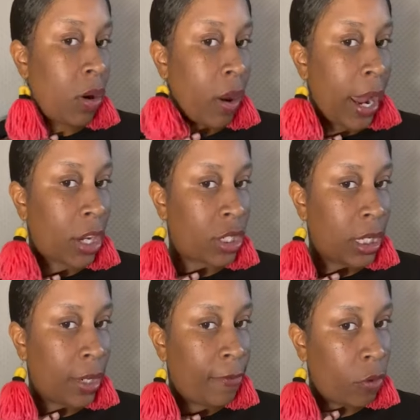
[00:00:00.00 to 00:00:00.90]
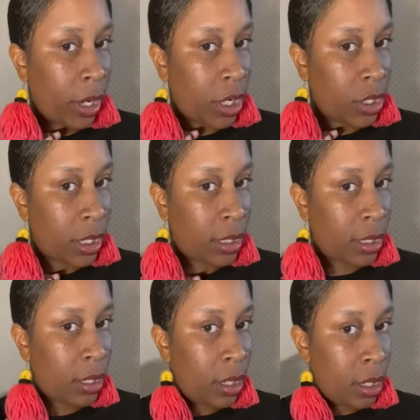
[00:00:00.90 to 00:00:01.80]
are actually 4
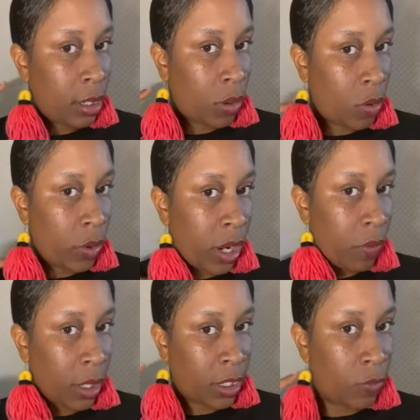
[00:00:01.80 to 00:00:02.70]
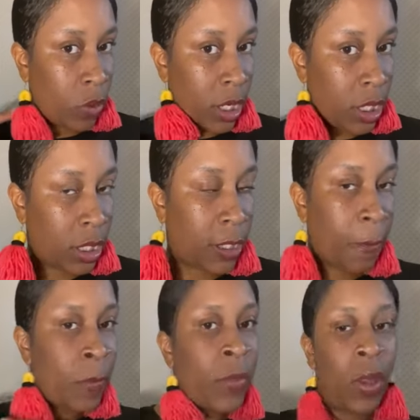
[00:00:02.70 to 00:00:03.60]
inches. The whole earring is 4 inches.
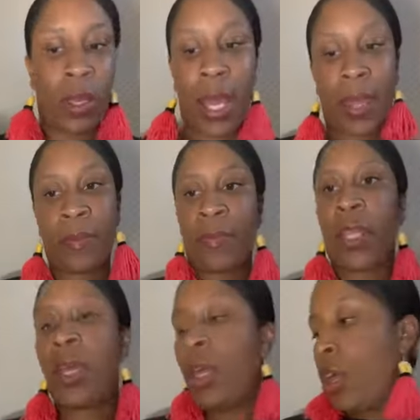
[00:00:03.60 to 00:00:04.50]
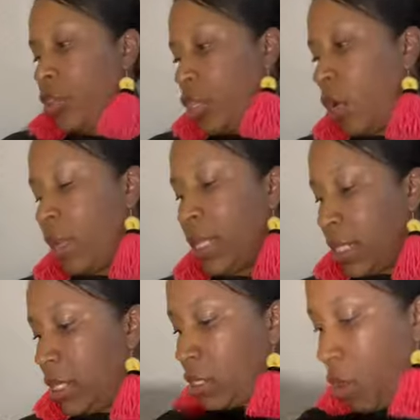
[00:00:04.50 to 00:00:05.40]
Okay, so let's
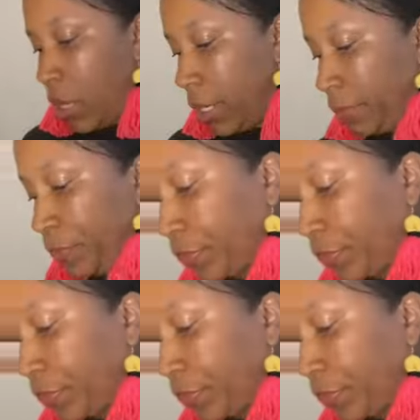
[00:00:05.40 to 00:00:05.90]
get started.